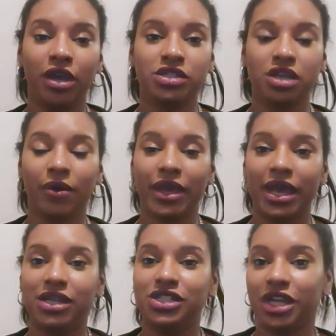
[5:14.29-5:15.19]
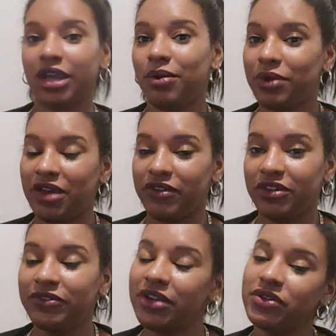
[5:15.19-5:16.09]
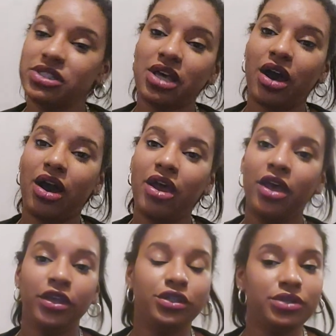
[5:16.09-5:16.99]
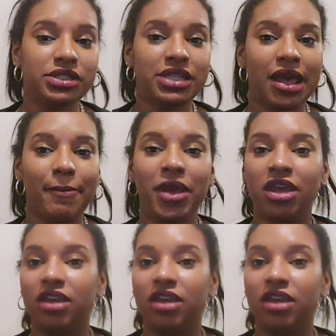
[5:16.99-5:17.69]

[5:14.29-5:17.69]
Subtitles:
So go ahead, check out whatever your favorites are, use them.